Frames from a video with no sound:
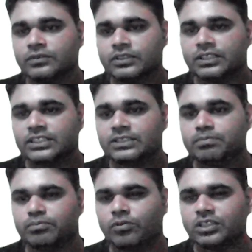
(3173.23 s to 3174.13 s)
It is
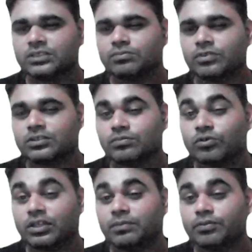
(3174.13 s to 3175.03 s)
much
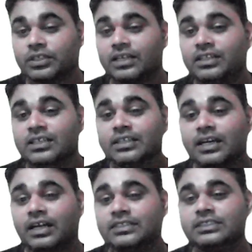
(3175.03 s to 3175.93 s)
more important,
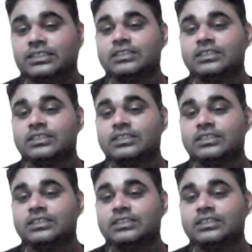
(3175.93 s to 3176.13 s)
and it is